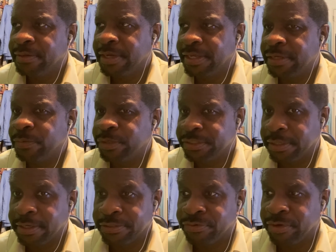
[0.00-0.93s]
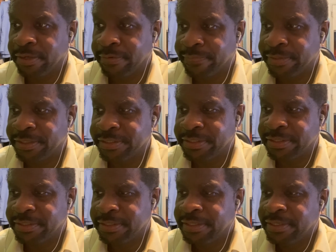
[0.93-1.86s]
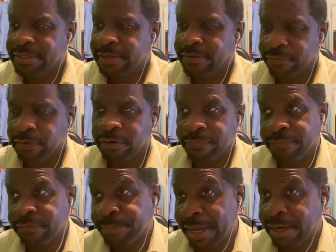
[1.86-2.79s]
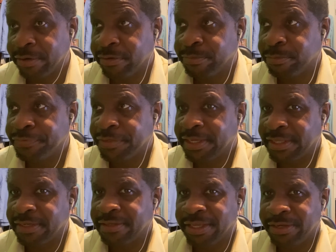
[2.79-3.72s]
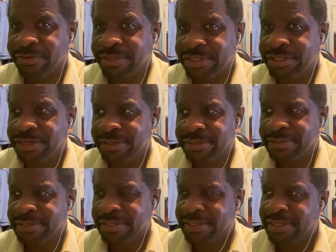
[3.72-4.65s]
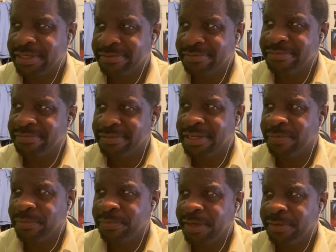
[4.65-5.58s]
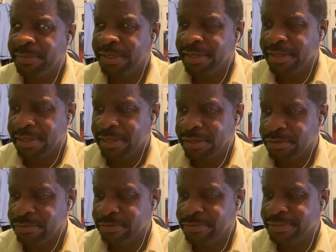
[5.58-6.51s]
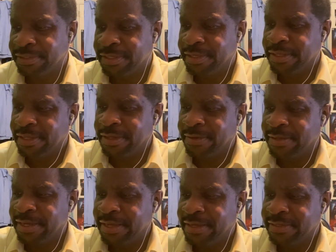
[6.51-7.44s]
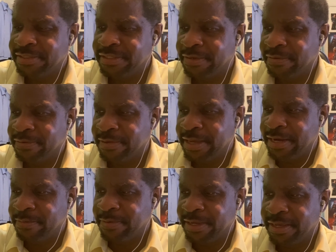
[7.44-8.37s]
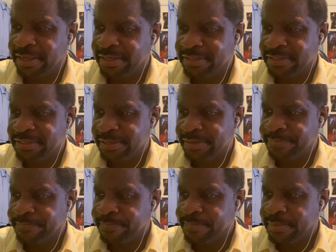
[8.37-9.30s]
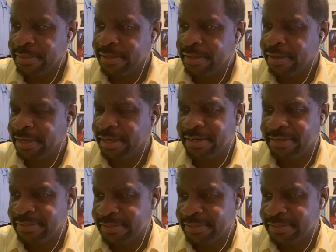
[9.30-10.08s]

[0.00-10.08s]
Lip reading: think we should get a trailer for this. For a Batgirl movie, I think, later this year. I think that would probably be cool. Okay, so anyway, let's see